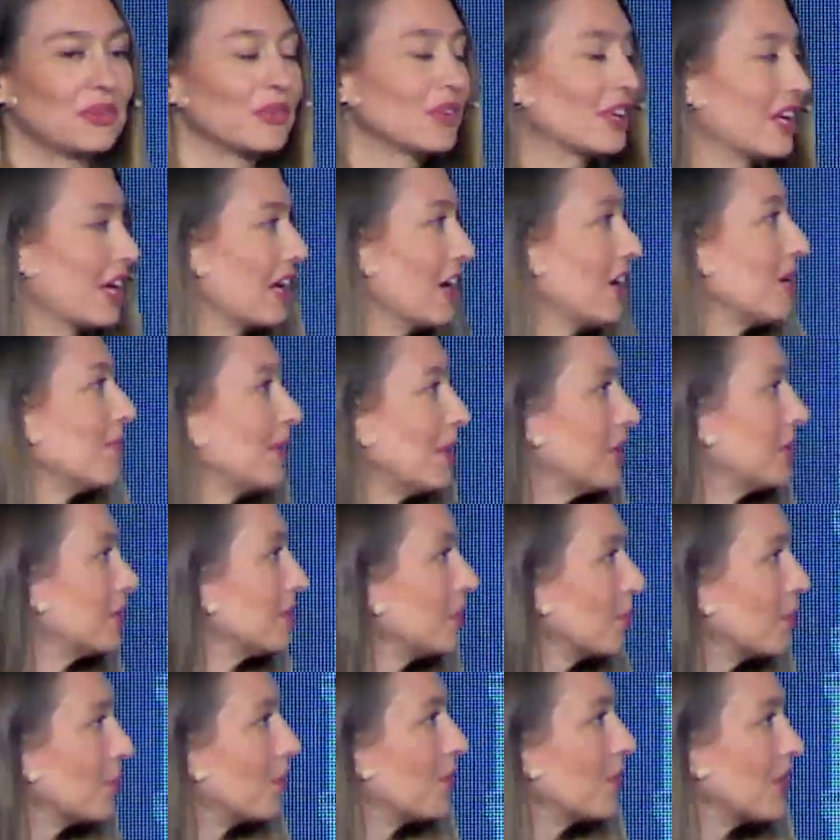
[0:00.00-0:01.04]
care about
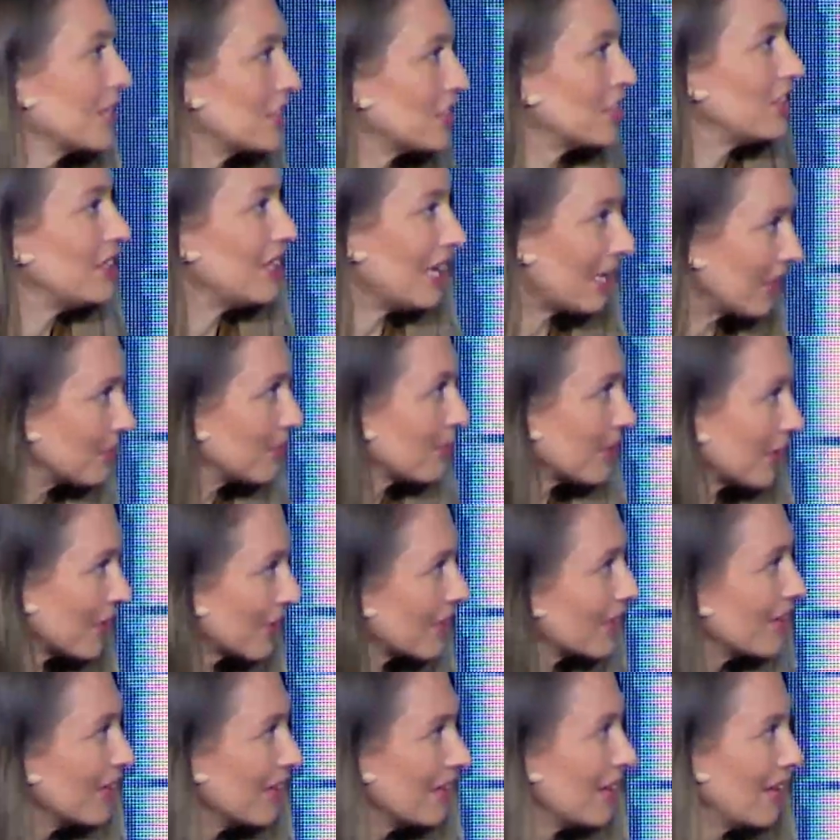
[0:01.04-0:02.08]
which
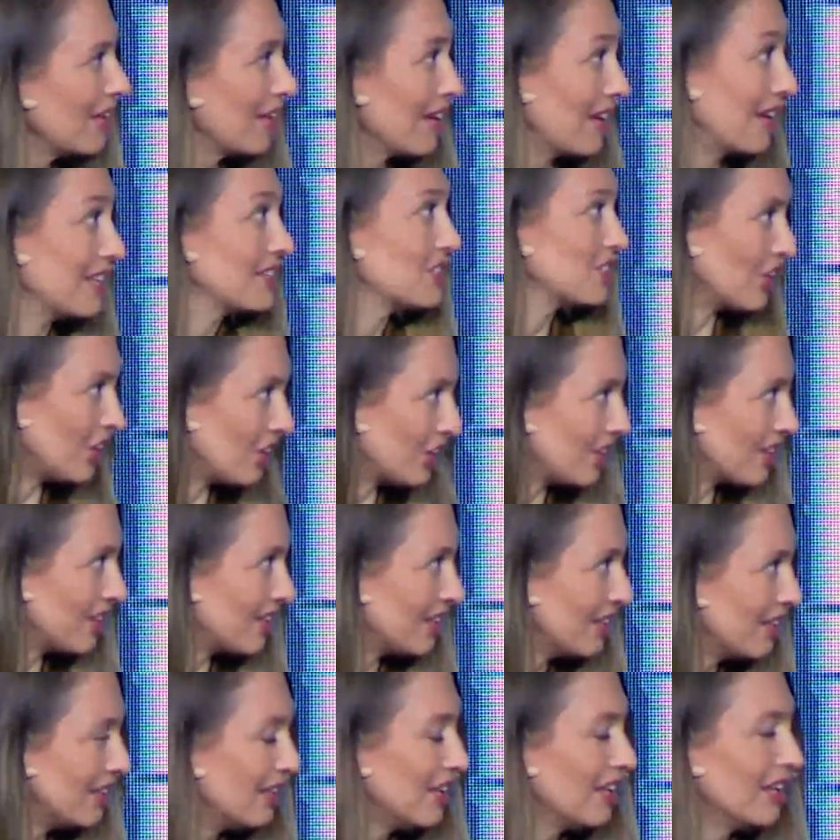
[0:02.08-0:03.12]
network it's
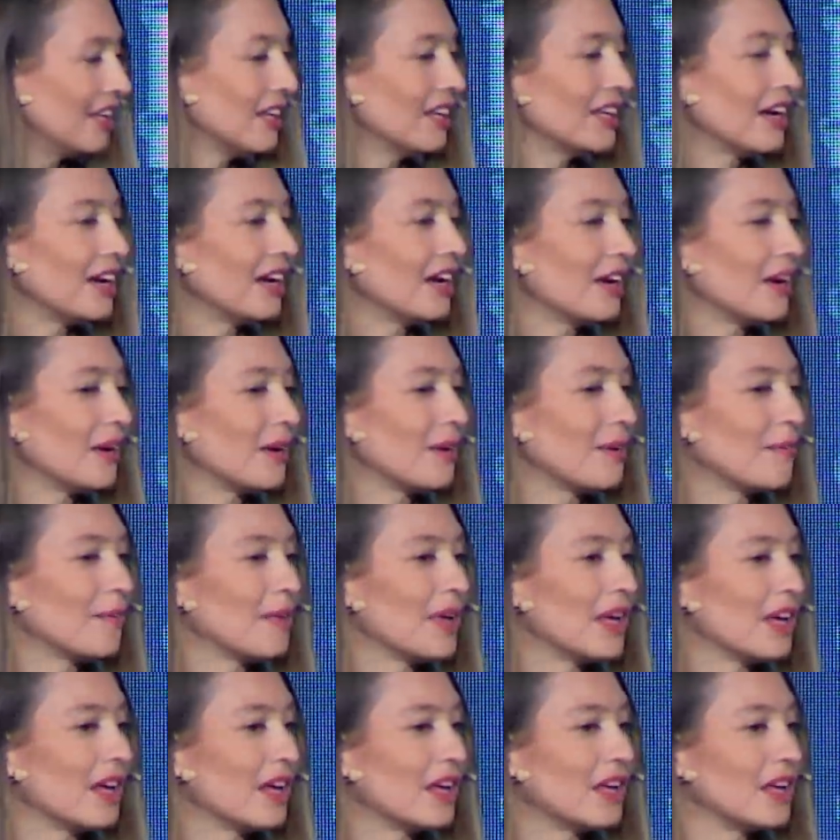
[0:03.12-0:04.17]
on.
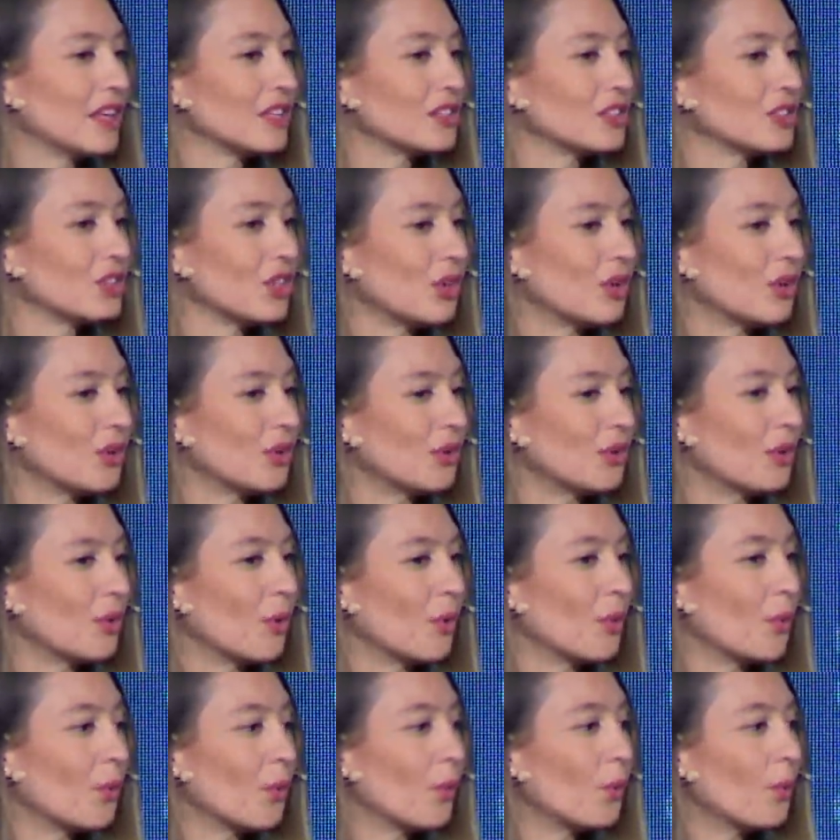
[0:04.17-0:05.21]
So
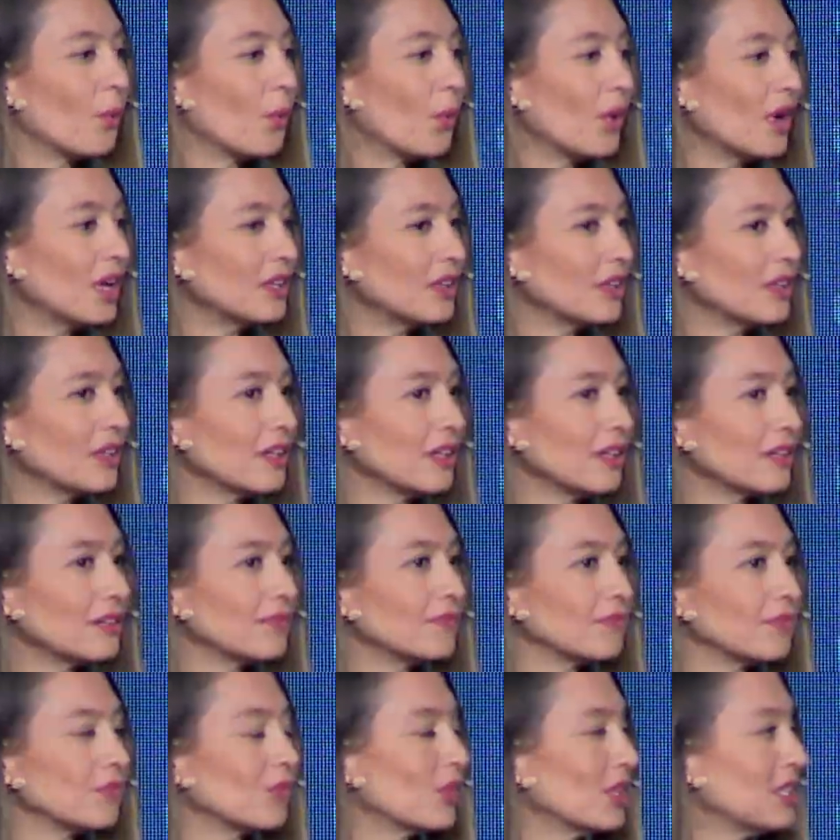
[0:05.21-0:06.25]
what
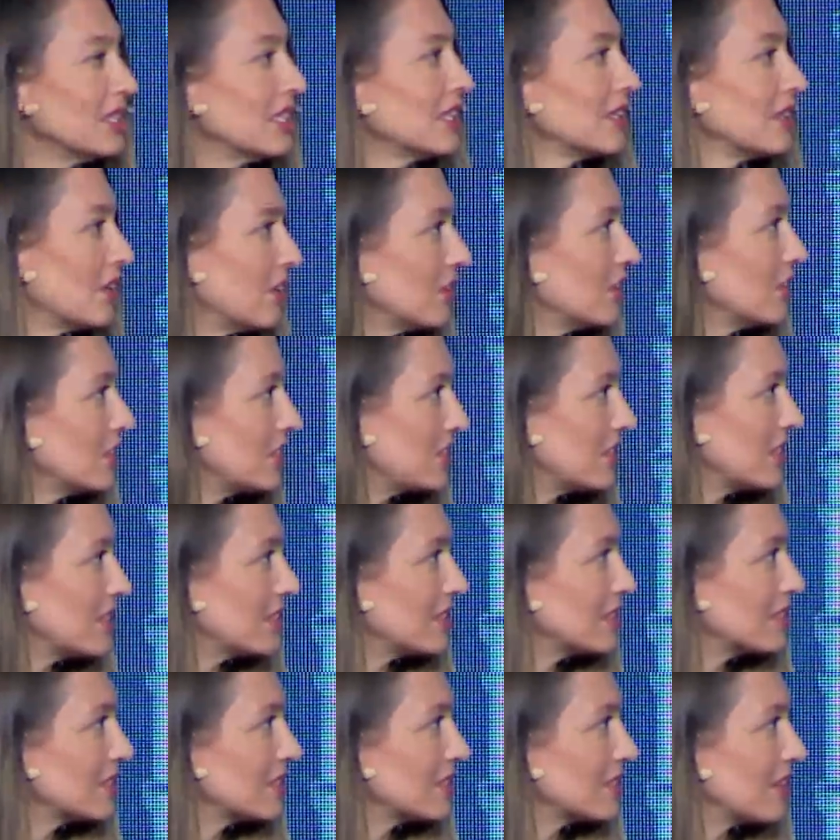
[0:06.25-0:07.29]

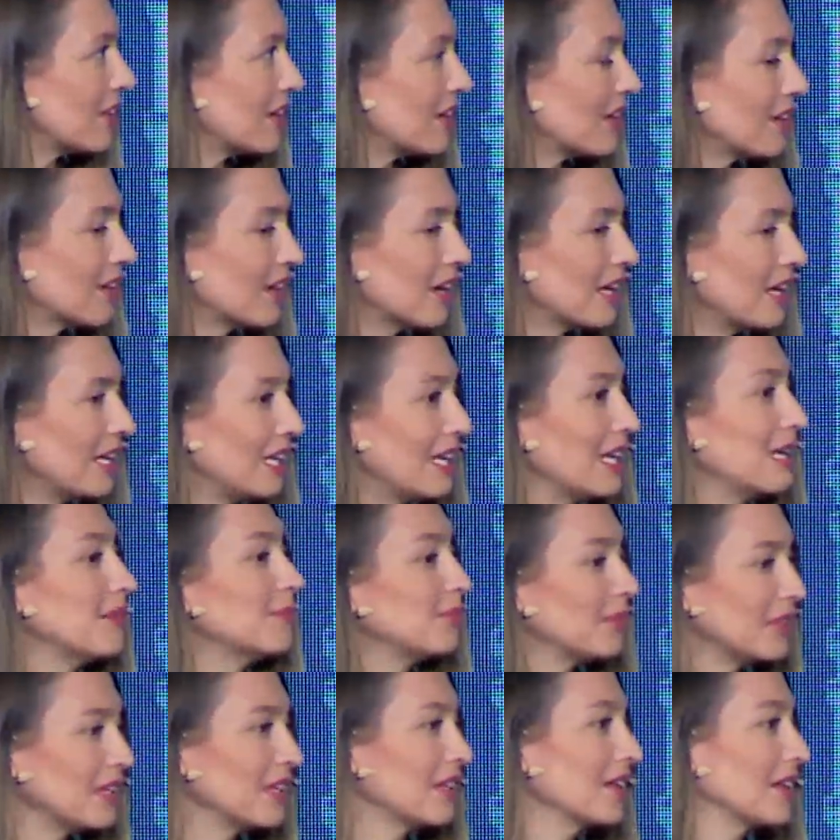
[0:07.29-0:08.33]
technologies are
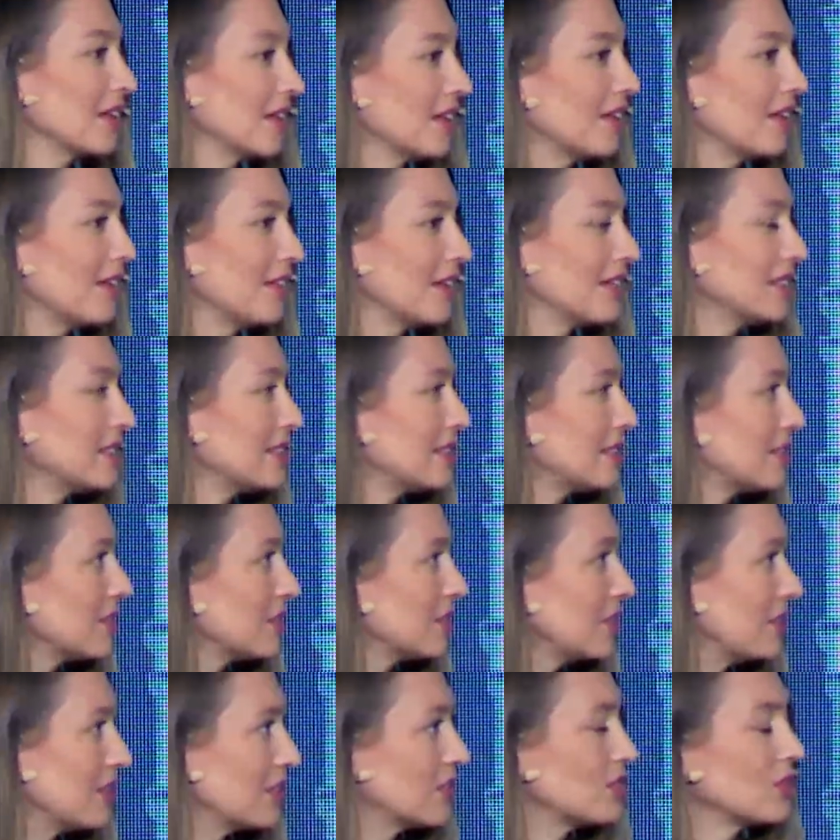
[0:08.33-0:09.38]
enabling this
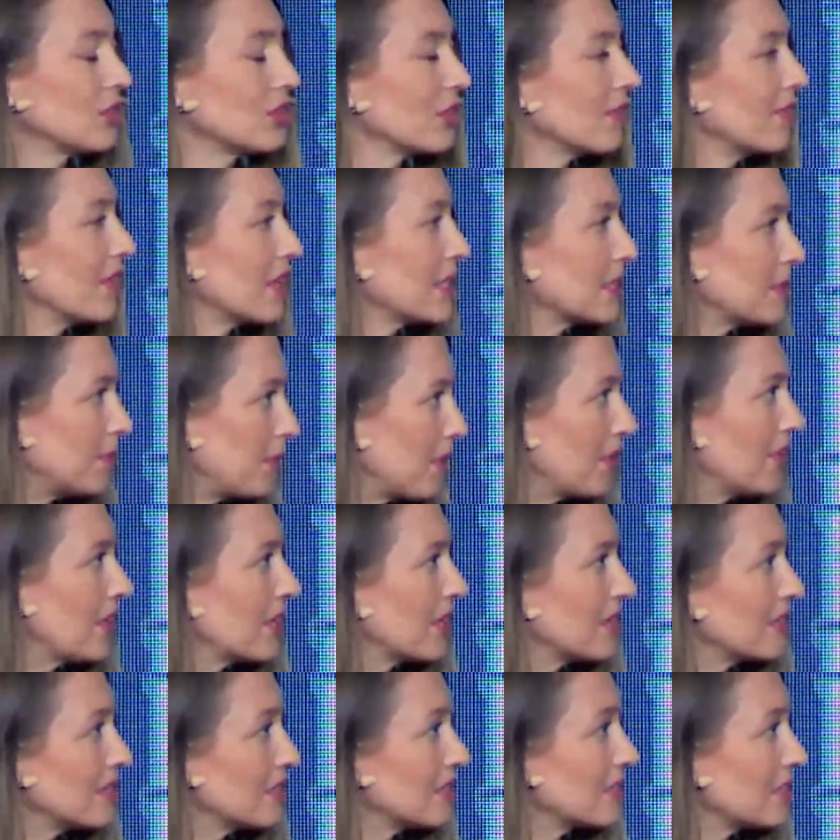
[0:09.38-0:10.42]
sort of
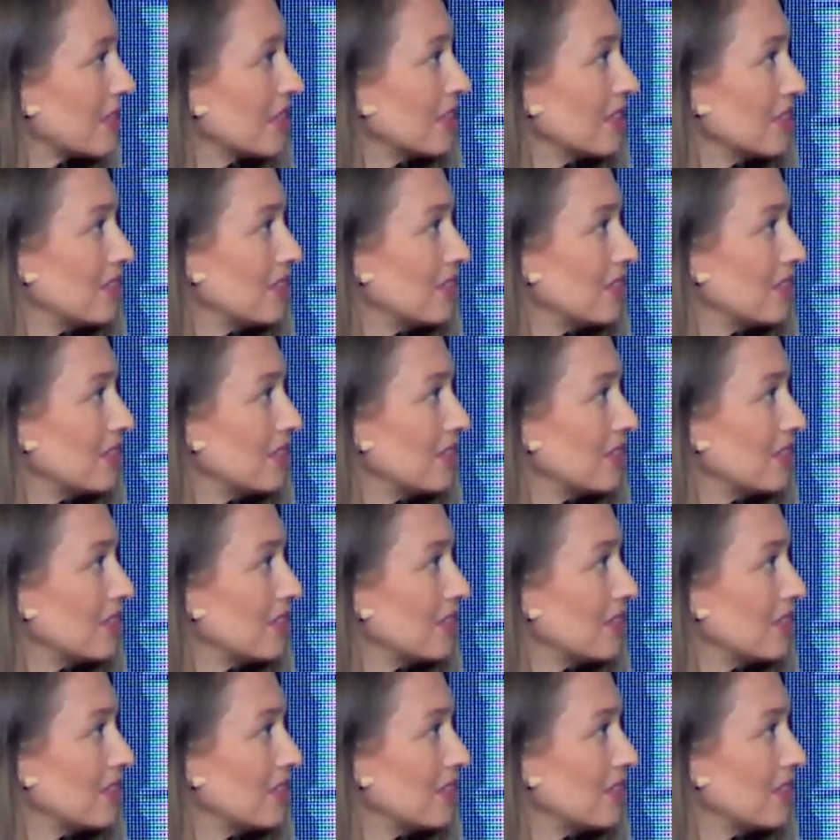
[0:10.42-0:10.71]
experience